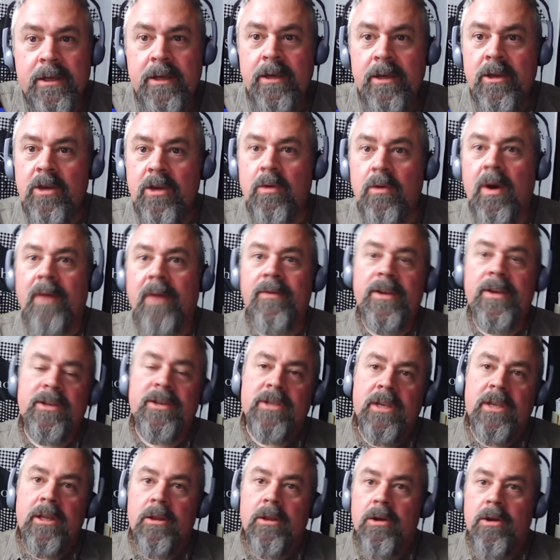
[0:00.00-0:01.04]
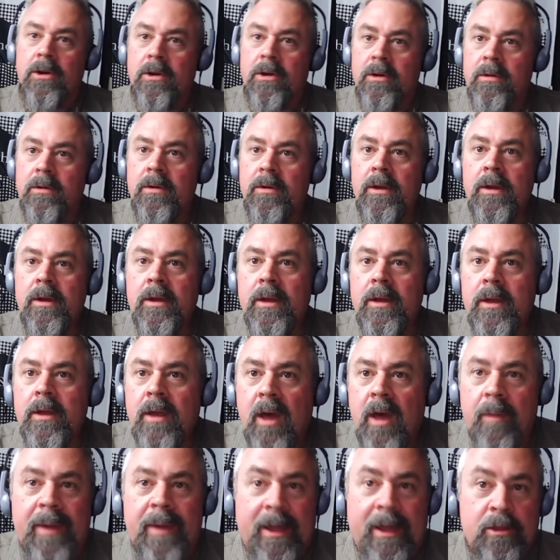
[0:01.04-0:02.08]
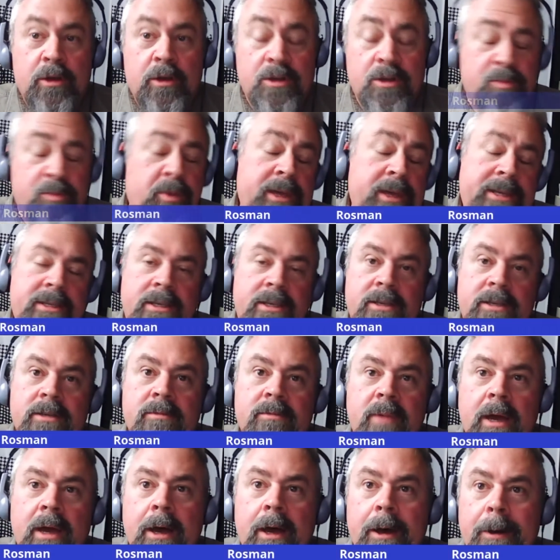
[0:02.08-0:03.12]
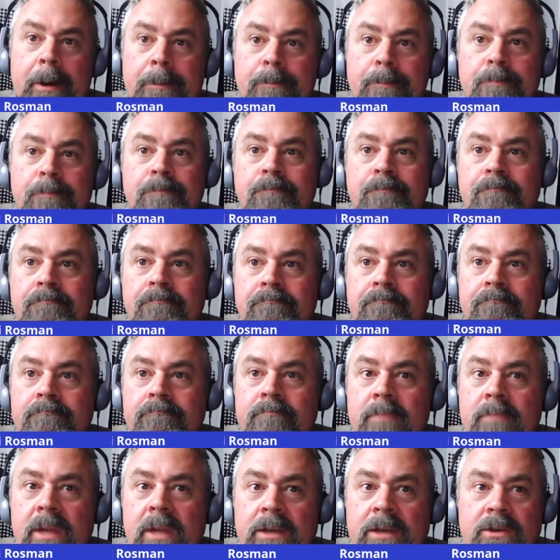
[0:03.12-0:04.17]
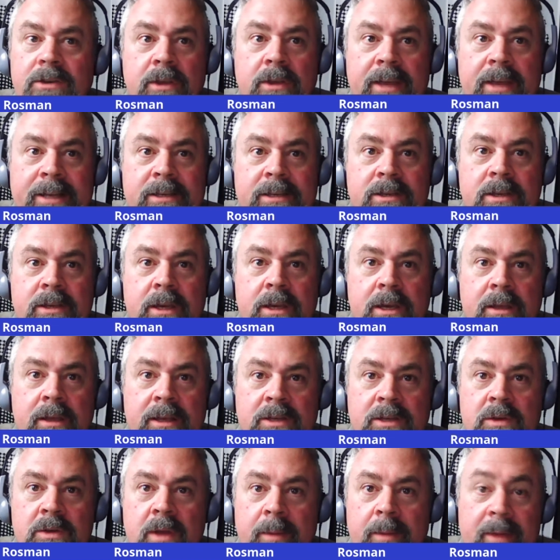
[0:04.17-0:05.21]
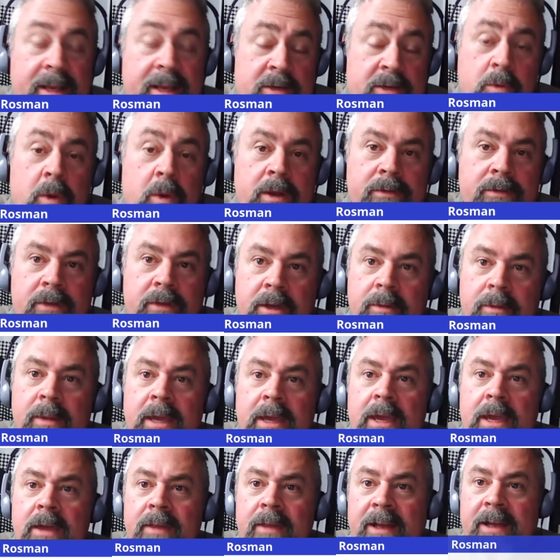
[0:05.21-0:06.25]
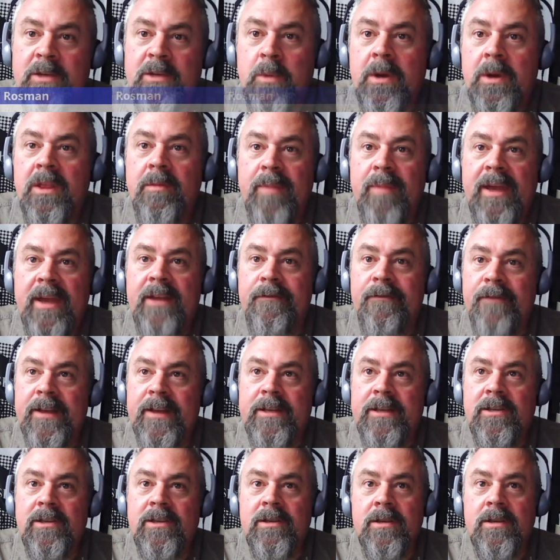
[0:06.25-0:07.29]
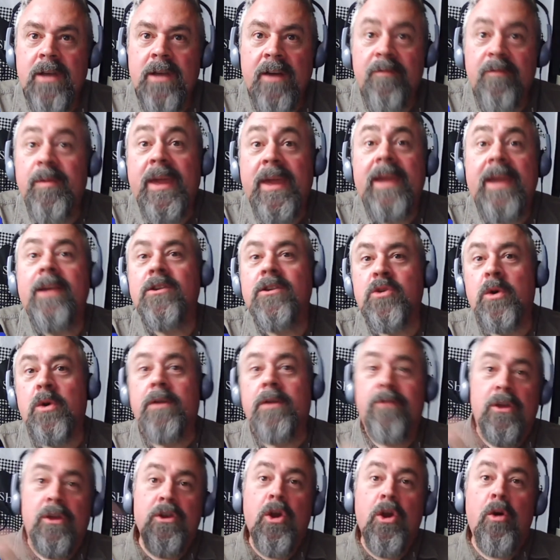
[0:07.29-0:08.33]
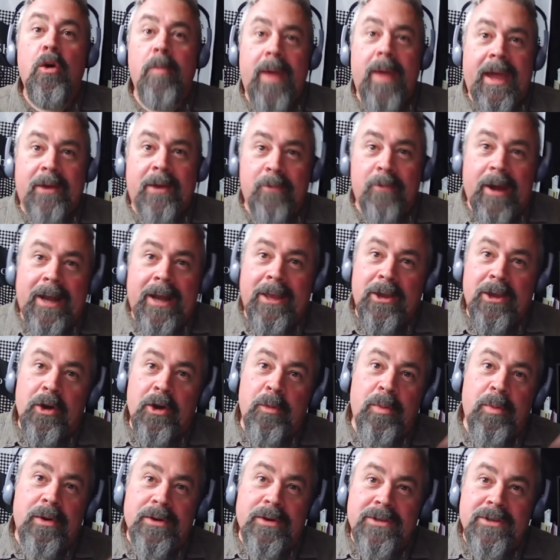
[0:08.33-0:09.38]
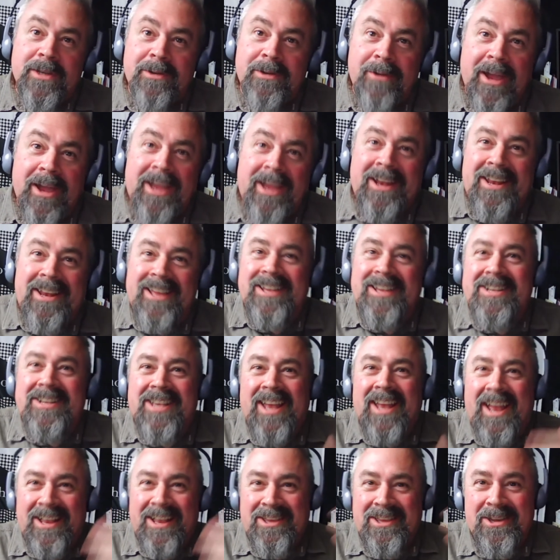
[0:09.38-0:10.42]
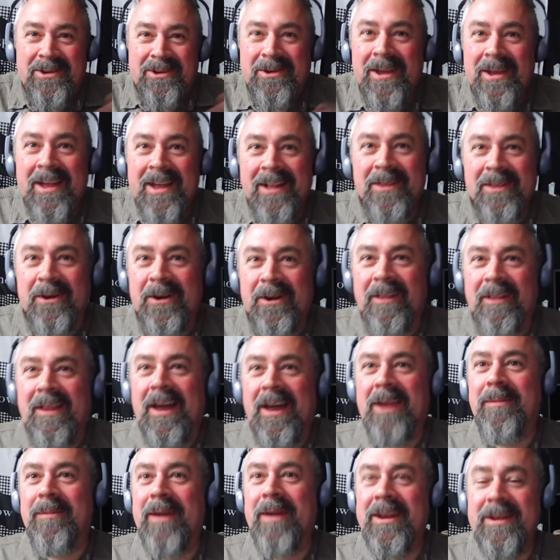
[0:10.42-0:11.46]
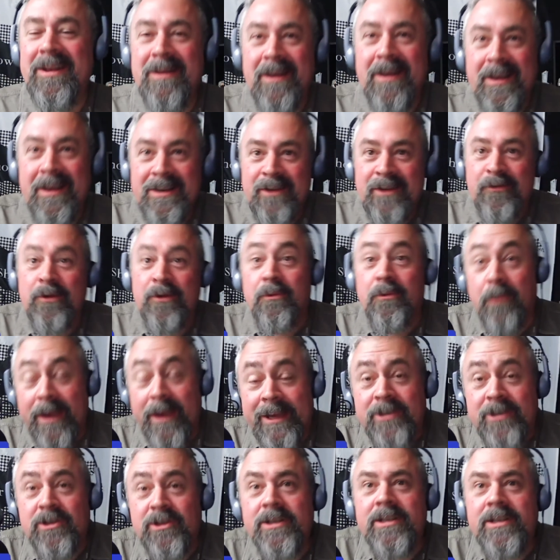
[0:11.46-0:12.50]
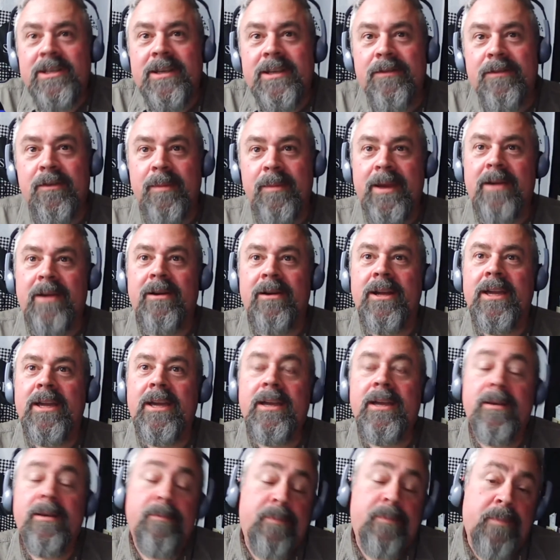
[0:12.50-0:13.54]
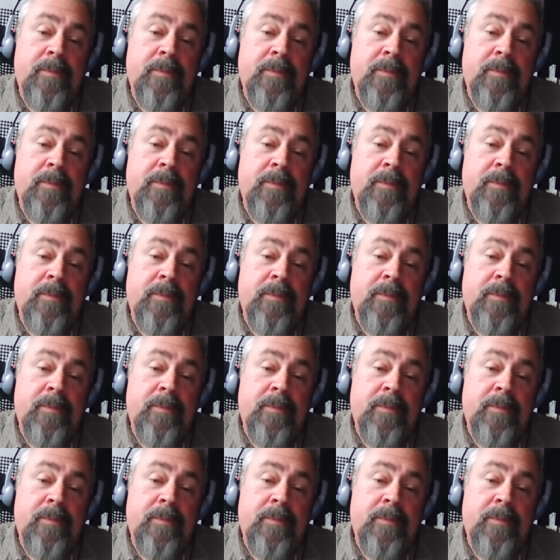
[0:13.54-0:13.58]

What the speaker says: you obviously learn about those places. And so that's one of the benefits of being sort of the nomad radio person, right? Is that you learn a lot about different regions of America, and